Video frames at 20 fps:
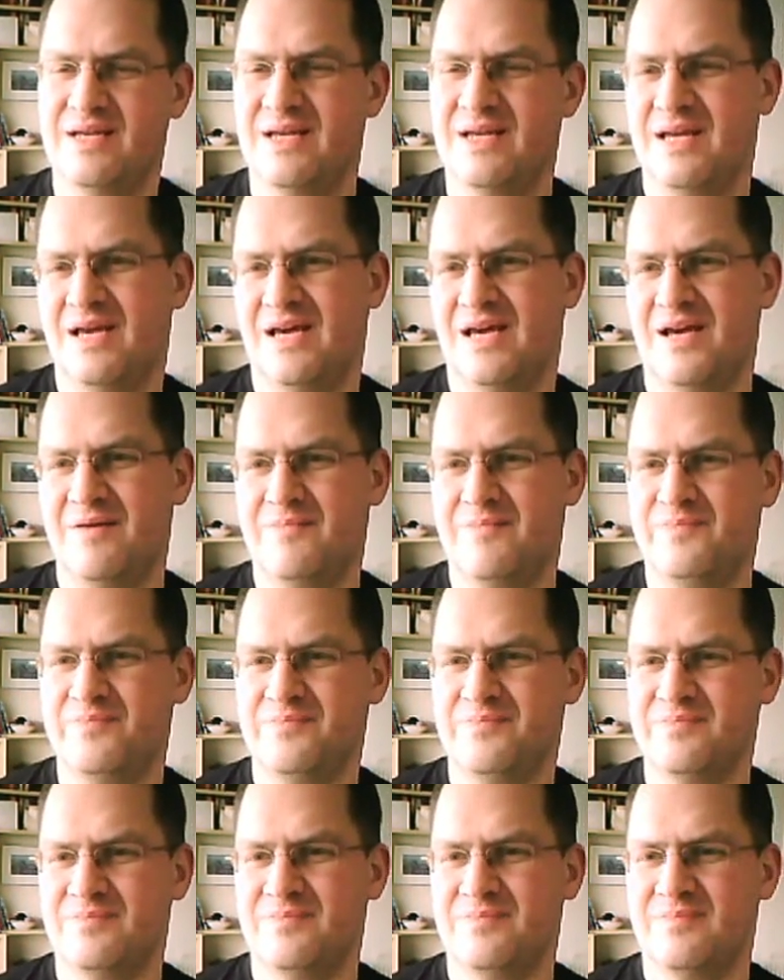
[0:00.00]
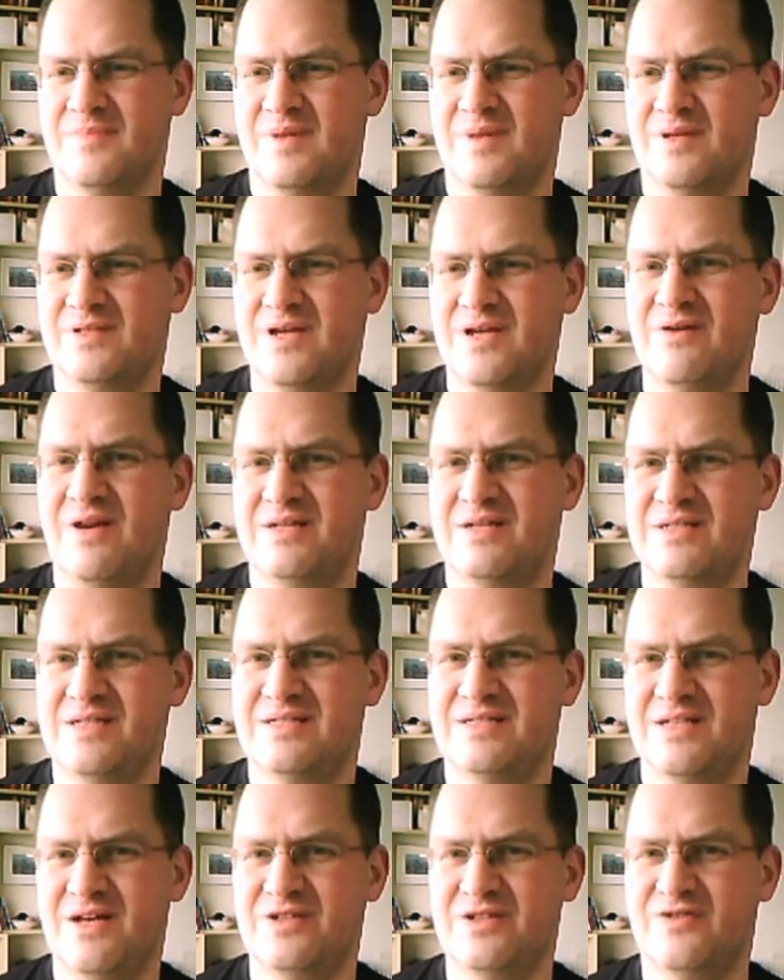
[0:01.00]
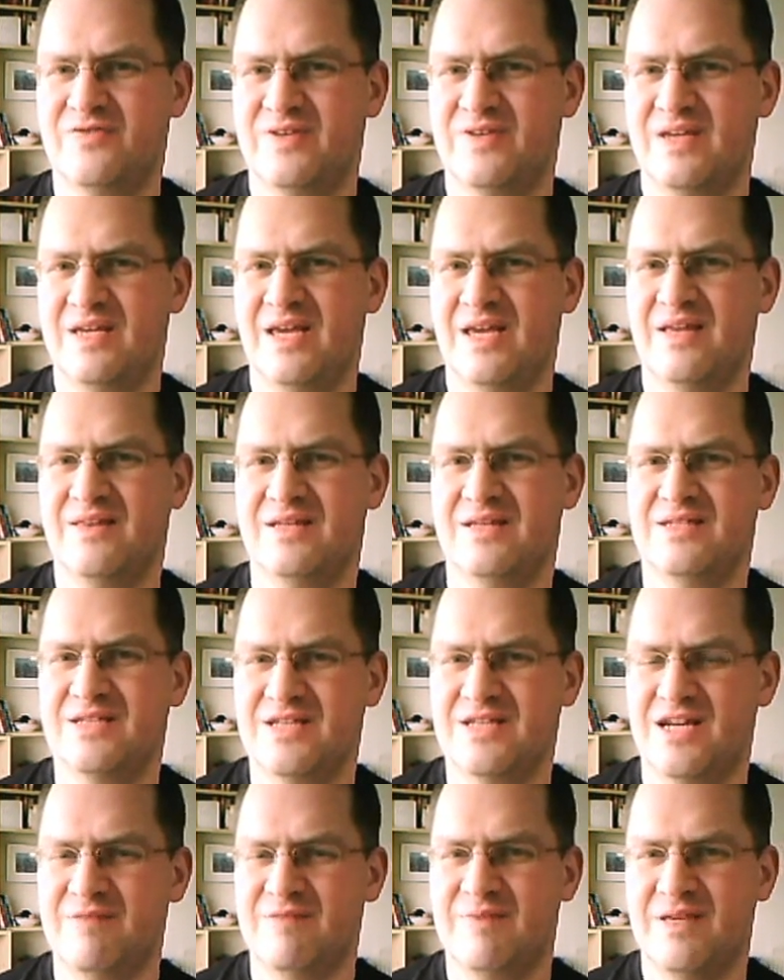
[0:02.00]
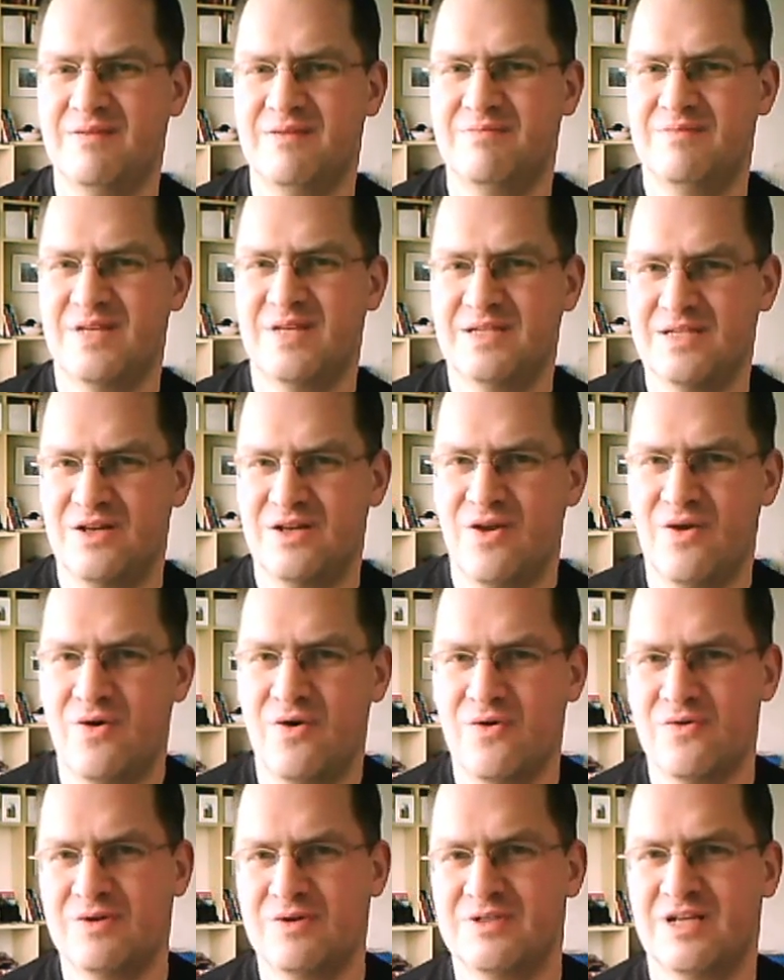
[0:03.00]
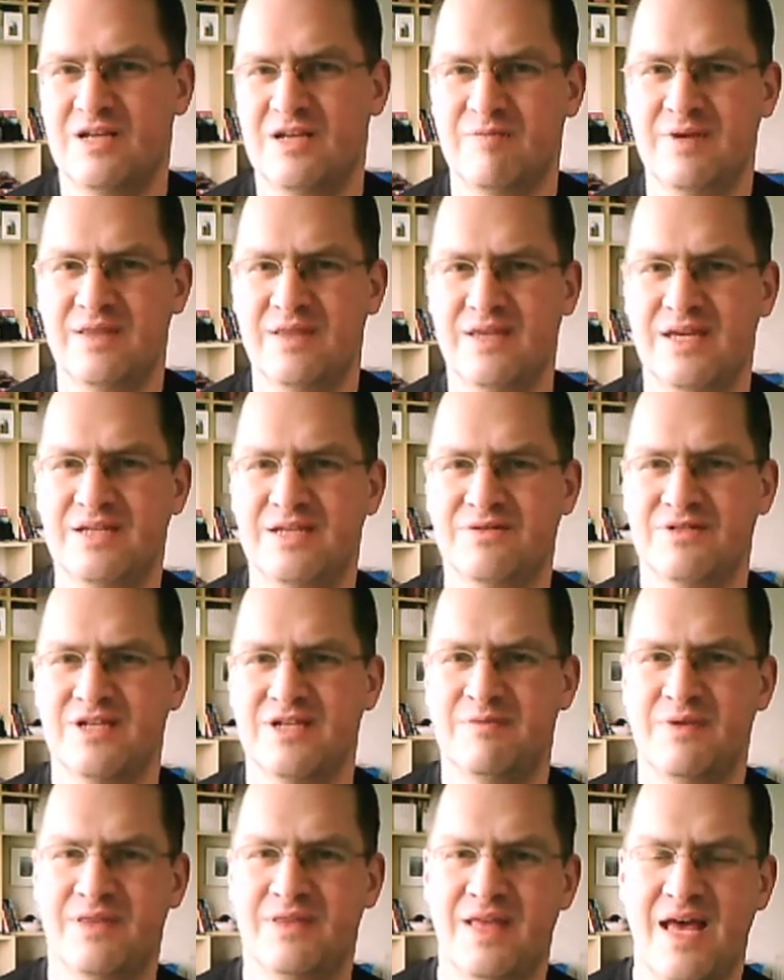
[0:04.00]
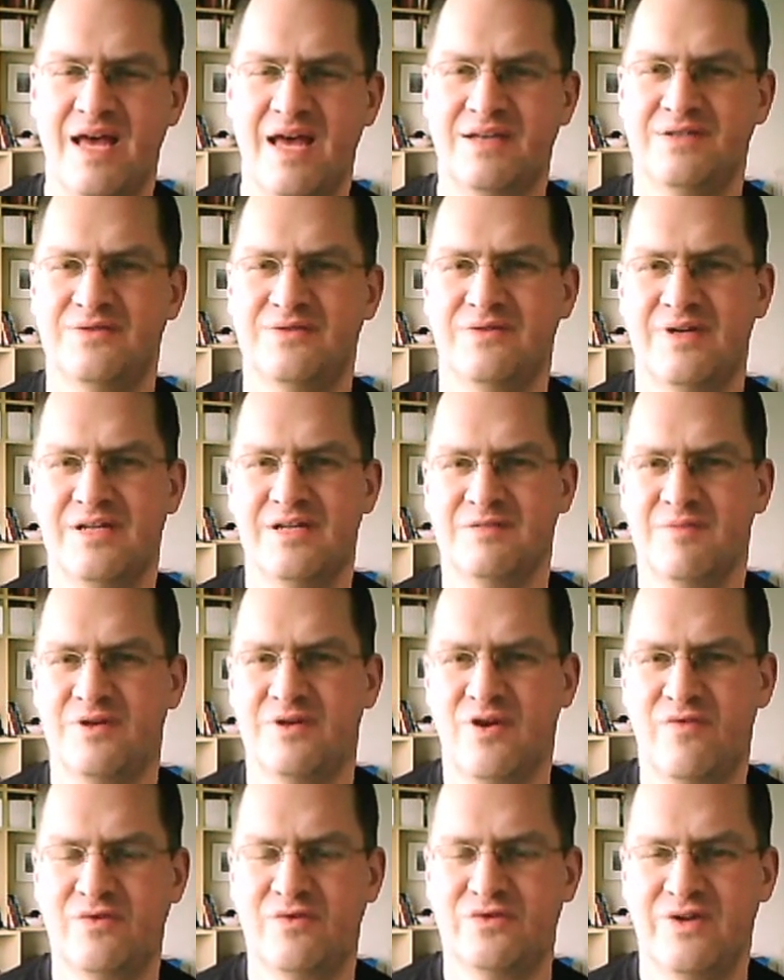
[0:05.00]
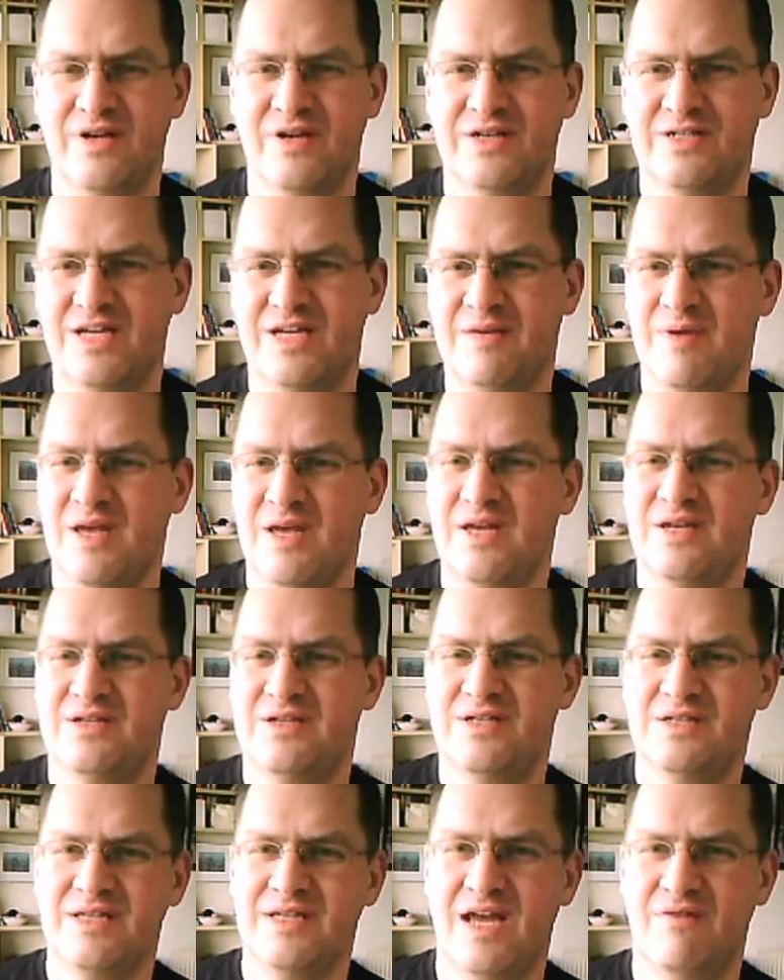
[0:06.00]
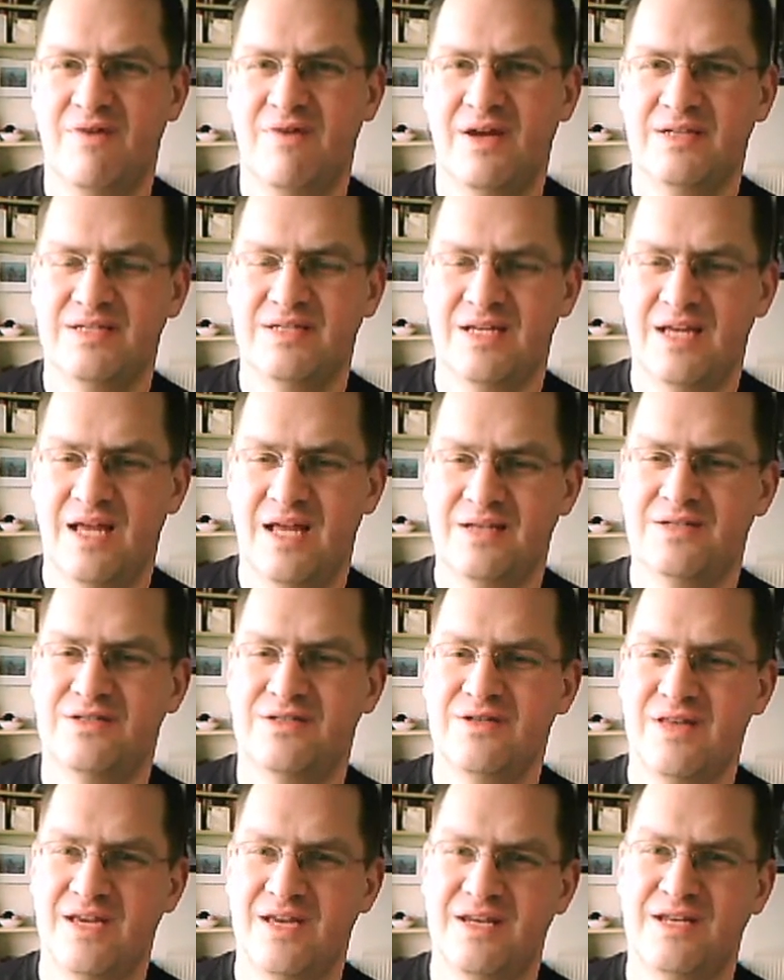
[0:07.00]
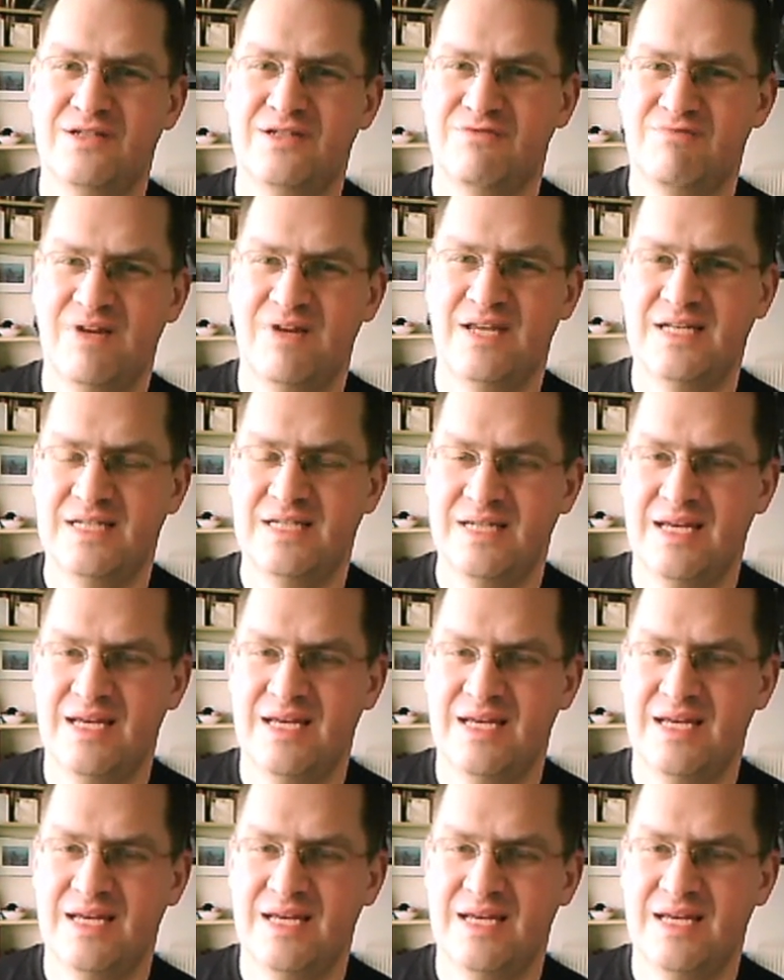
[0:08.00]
Don't necessarily start off thinking this is going to be this long, or it's going to be this, or it's going to be that, or here's my novel trilogy. Just get writing, and to do that you need to read.